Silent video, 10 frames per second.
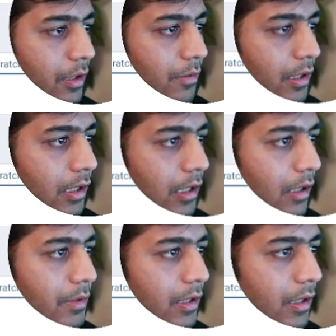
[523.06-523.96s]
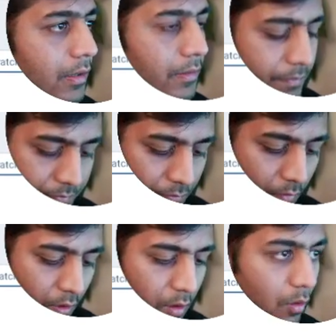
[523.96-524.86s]
I'm gonna come here,
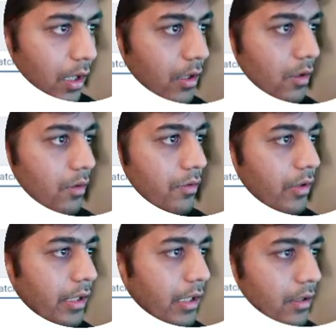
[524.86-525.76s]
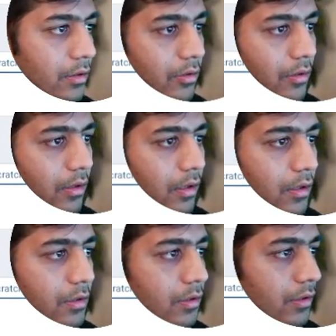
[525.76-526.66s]
1, 2, 3,
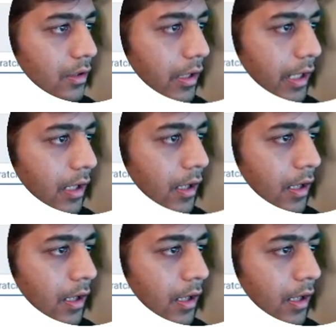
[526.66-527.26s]
click,